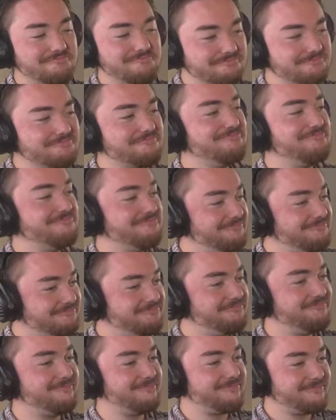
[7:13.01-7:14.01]
But
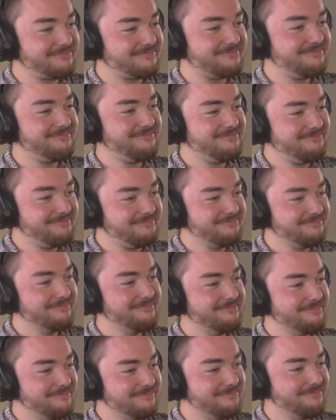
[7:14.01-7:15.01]
I'm glad that I
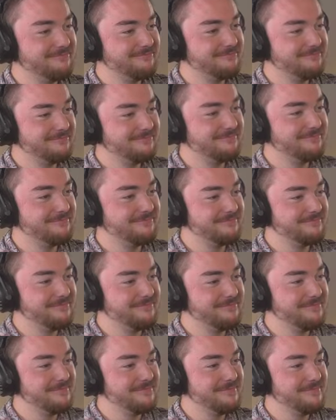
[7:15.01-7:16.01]
managed to get you
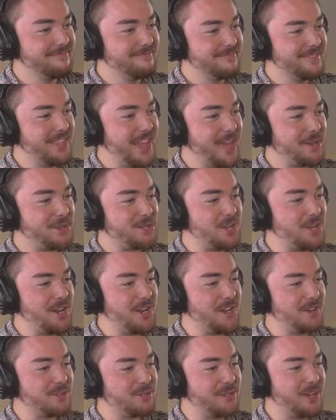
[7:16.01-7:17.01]
back. Yeah,
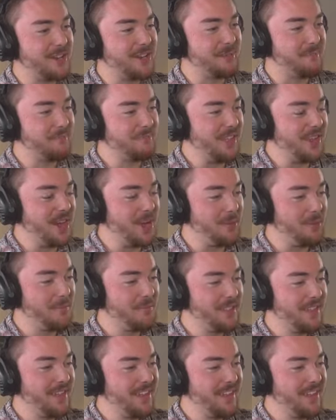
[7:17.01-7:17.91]
sure. You know,